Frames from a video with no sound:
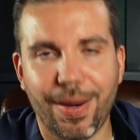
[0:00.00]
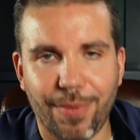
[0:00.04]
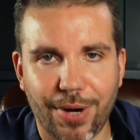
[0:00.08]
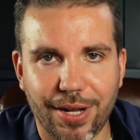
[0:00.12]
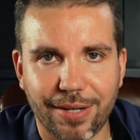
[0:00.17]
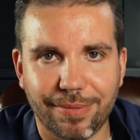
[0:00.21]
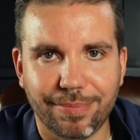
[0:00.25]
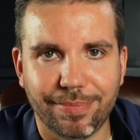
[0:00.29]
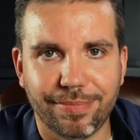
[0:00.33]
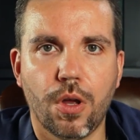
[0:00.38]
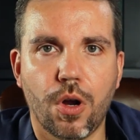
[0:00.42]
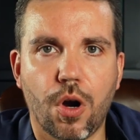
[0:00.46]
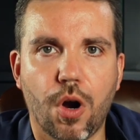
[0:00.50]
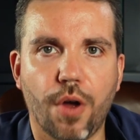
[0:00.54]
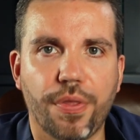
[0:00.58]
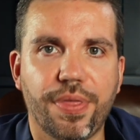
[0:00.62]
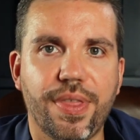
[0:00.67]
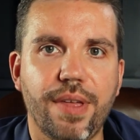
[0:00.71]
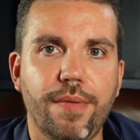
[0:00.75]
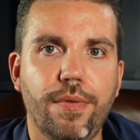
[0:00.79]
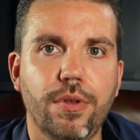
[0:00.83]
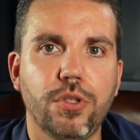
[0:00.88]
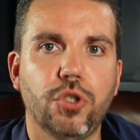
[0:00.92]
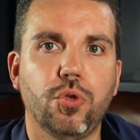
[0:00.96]
era. Our
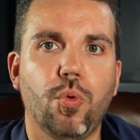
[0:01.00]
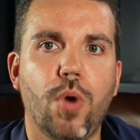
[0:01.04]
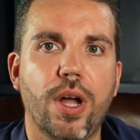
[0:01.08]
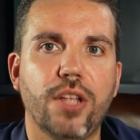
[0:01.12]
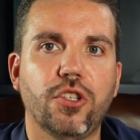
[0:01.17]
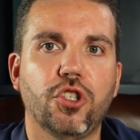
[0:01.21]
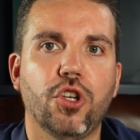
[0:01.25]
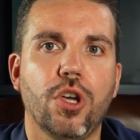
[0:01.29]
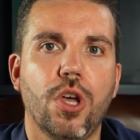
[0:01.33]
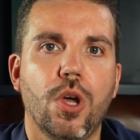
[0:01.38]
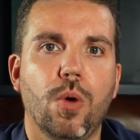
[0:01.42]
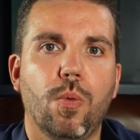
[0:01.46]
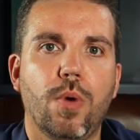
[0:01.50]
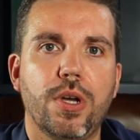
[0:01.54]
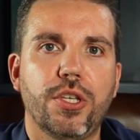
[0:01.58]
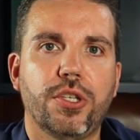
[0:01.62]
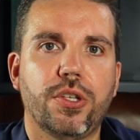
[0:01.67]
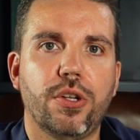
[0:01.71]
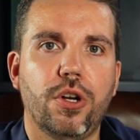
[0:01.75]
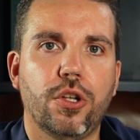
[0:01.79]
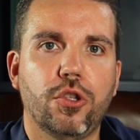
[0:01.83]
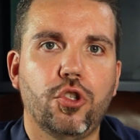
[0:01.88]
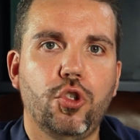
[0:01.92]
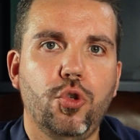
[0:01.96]
seventh watch
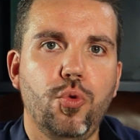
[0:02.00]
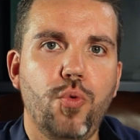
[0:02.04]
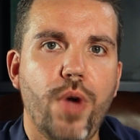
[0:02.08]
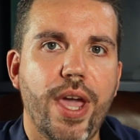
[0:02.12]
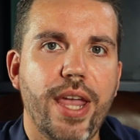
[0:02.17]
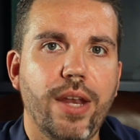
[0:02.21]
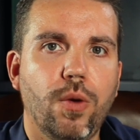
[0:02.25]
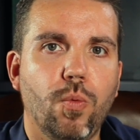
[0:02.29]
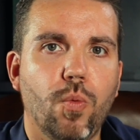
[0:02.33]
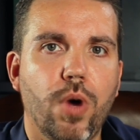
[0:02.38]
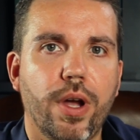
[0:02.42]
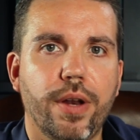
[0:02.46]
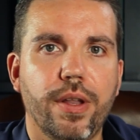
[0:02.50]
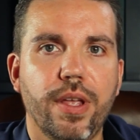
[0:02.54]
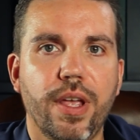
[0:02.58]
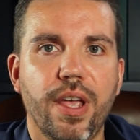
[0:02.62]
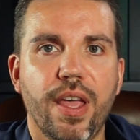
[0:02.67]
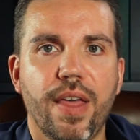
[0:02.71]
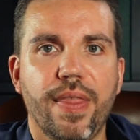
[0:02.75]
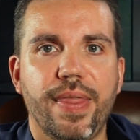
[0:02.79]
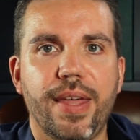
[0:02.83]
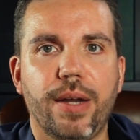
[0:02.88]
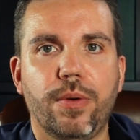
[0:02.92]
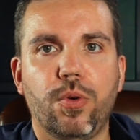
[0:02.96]
was the lot 281
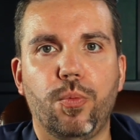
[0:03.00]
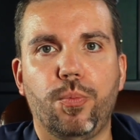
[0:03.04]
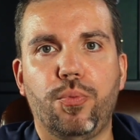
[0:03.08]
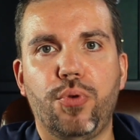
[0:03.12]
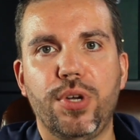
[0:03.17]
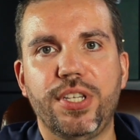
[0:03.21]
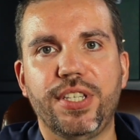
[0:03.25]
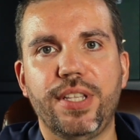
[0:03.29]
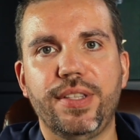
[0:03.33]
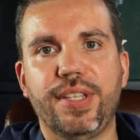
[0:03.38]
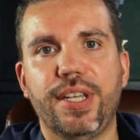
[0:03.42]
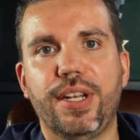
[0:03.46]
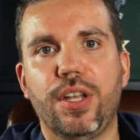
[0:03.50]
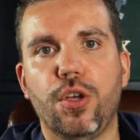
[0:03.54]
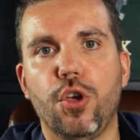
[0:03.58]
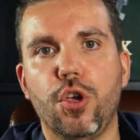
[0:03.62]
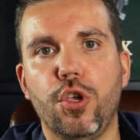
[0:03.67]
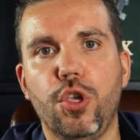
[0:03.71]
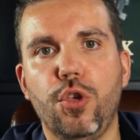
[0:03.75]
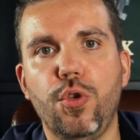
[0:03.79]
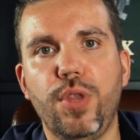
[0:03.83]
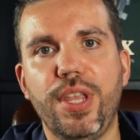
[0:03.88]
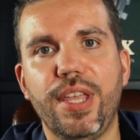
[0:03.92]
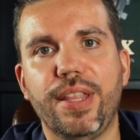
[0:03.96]
that presented a
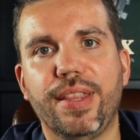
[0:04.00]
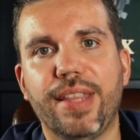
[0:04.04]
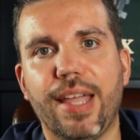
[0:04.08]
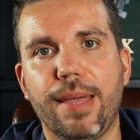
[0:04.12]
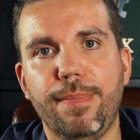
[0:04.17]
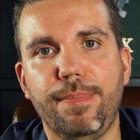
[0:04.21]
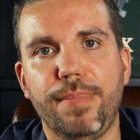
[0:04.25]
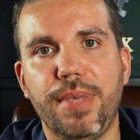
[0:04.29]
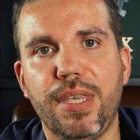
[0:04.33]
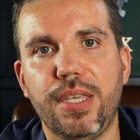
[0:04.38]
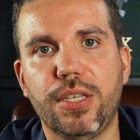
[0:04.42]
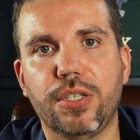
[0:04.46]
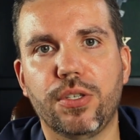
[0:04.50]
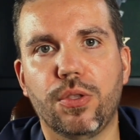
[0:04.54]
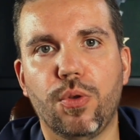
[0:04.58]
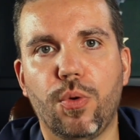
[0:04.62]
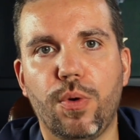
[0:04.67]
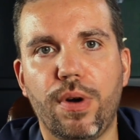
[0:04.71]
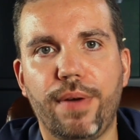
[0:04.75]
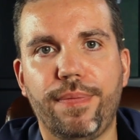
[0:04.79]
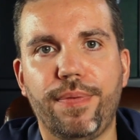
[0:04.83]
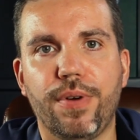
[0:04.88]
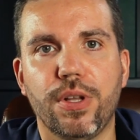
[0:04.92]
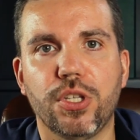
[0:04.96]
unique timepiece, the
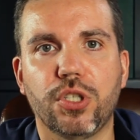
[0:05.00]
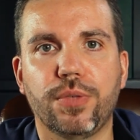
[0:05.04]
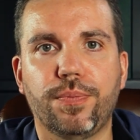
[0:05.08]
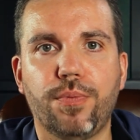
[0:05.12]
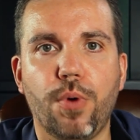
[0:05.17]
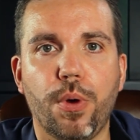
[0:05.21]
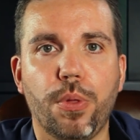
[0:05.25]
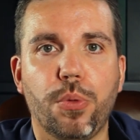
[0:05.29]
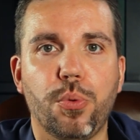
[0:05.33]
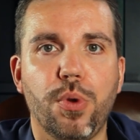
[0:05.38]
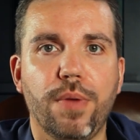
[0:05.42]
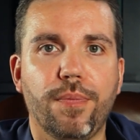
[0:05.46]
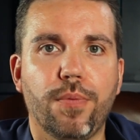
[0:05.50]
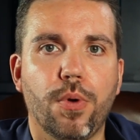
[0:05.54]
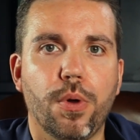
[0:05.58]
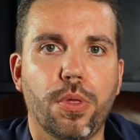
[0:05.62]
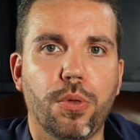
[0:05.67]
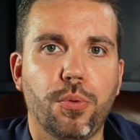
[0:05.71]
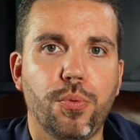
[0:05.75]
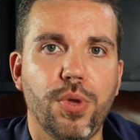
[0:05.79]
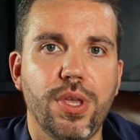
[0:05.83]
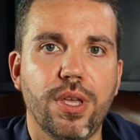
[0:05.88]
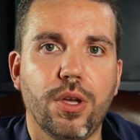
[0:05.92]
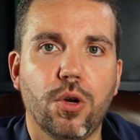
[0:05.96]
reference
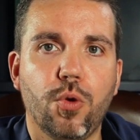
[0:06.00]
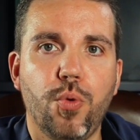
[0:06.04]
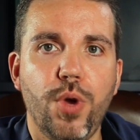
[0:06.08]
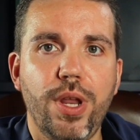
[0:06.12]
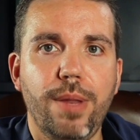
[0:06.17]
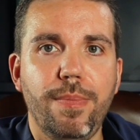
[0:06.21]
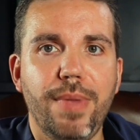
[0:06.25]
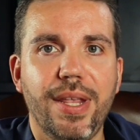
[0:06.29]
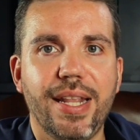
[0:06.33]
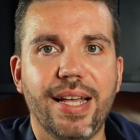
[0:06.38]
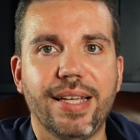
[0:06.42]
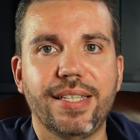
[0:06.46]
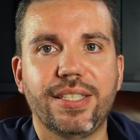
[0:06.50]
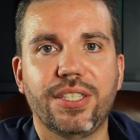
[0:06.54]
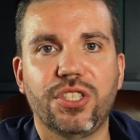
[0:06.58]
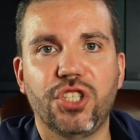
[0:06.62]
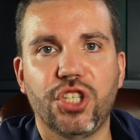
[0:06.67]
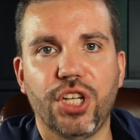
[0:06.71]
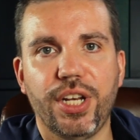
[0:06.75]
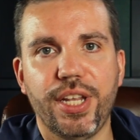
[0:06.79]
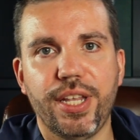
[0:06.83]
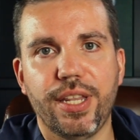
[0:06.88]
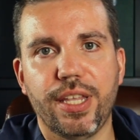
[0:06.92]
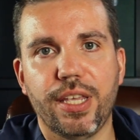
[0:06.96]
4343 Queen Midas
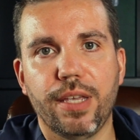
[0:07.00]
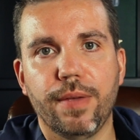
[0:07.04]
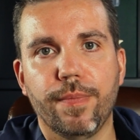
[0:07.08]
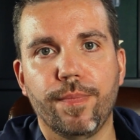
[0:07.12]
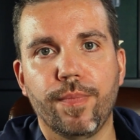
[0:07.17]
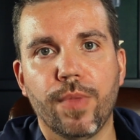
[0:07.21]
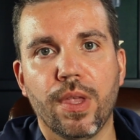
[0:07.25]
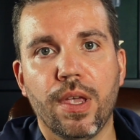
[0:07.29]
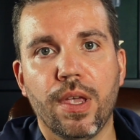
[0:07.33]
Cellini.